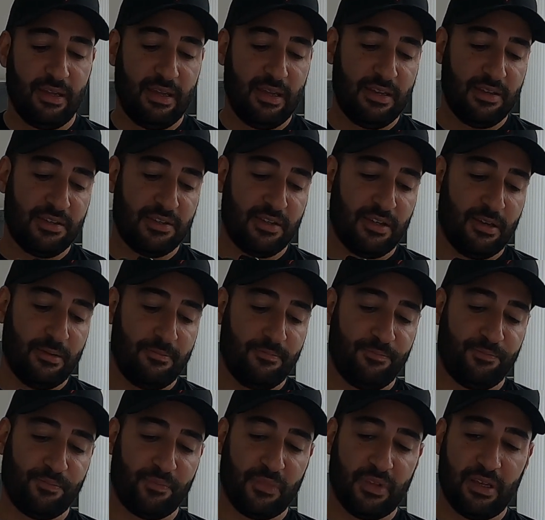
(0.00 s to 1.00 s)
It's
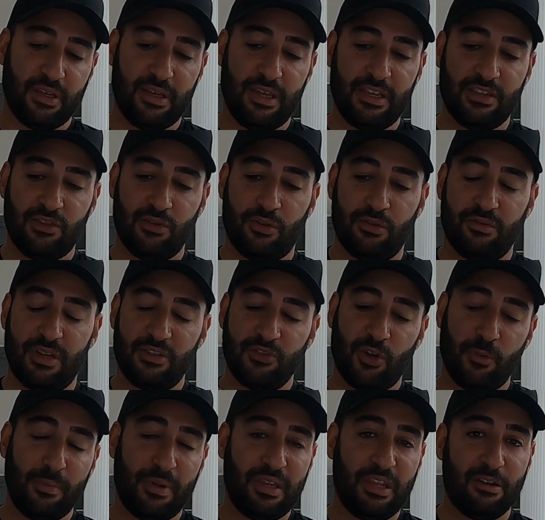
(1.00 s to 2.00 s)
um, it's not there's
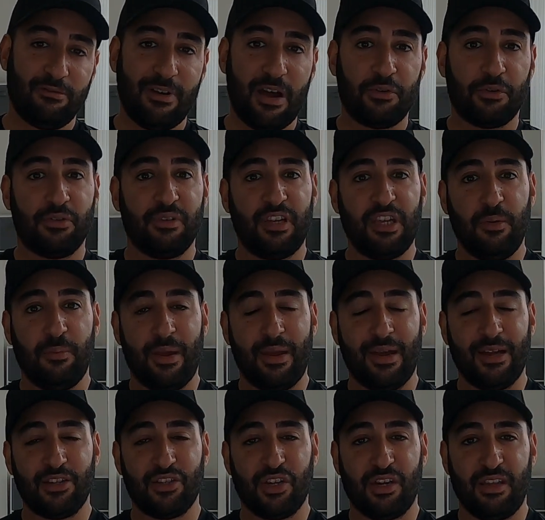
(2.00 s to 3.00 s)
not many around on eBay
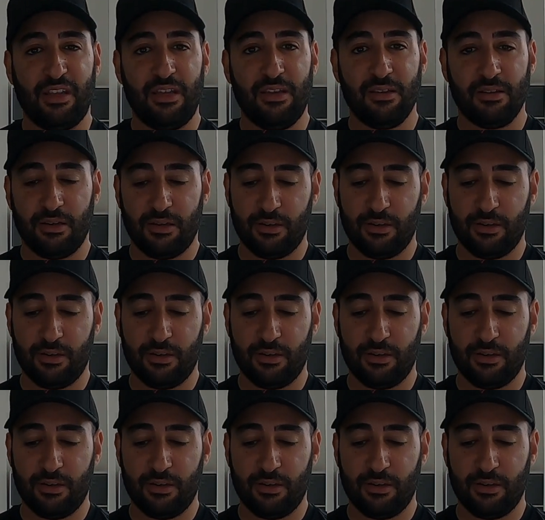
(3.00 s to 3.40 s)
actually.